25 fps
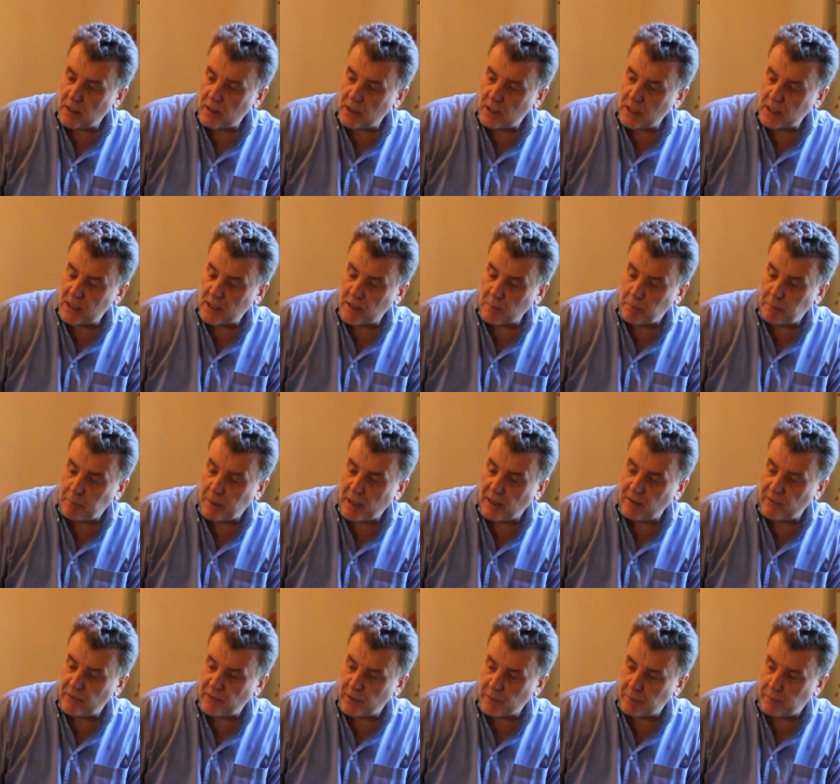Just
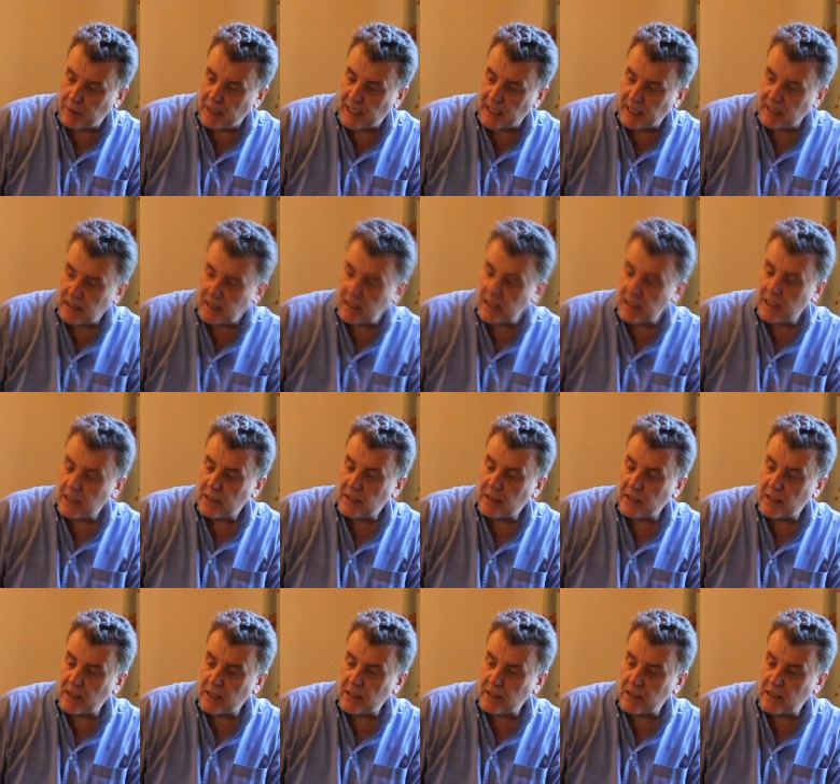above the base
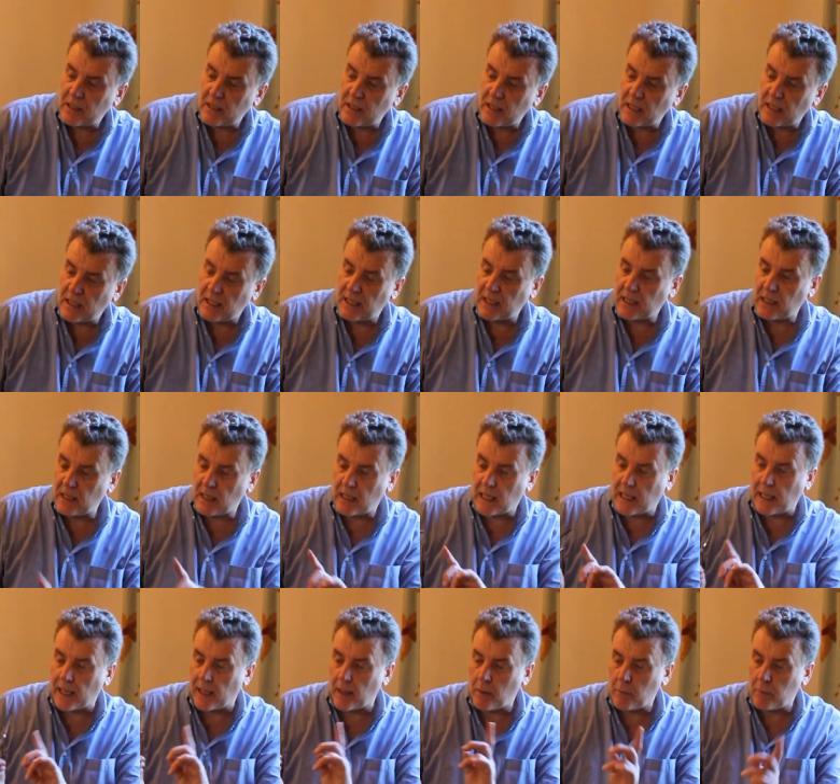there's a little
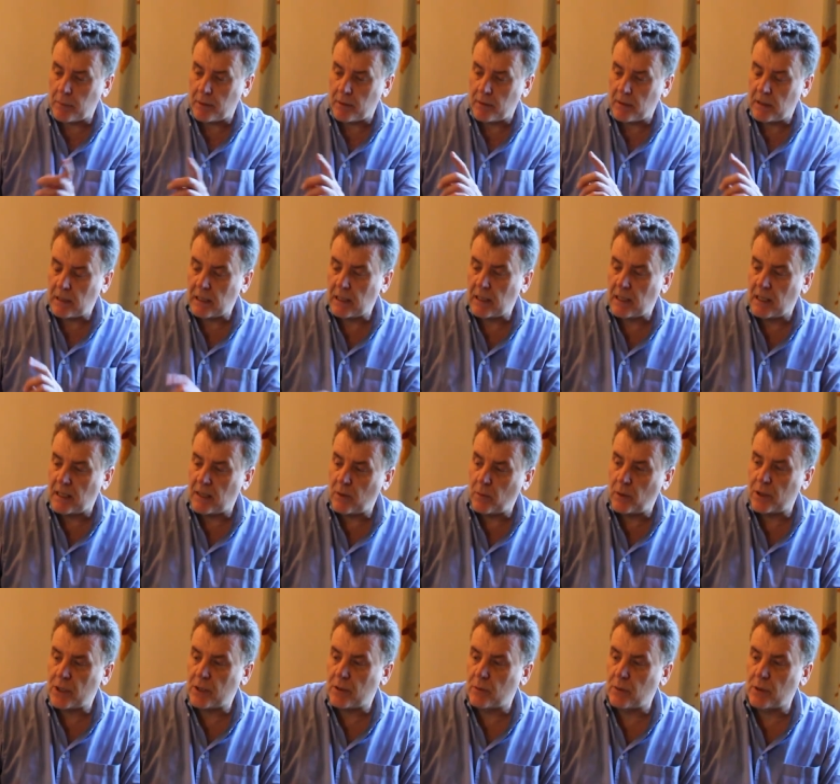cup uh,
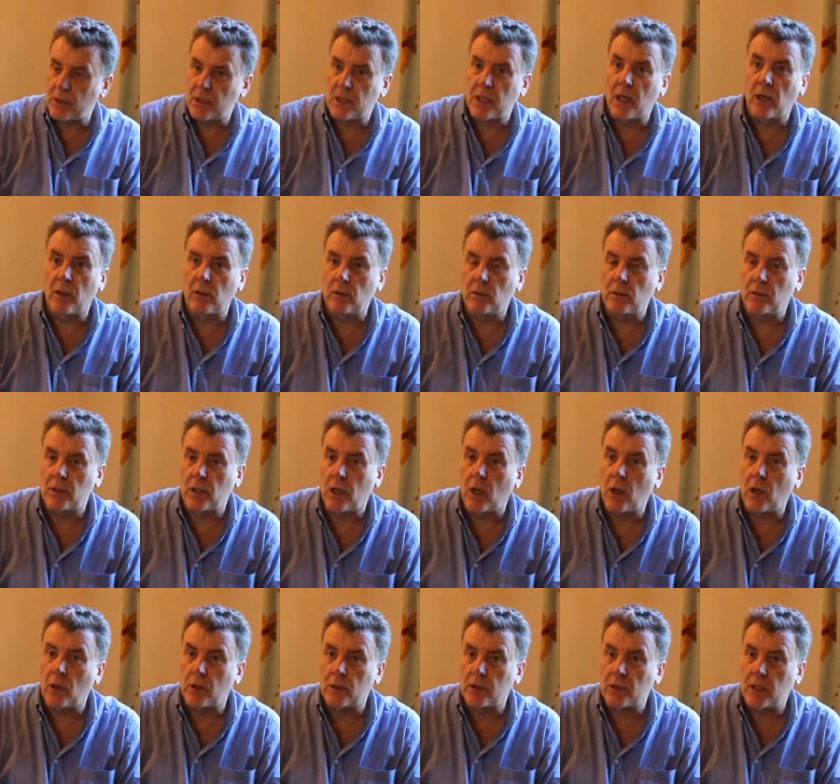which was to hold hot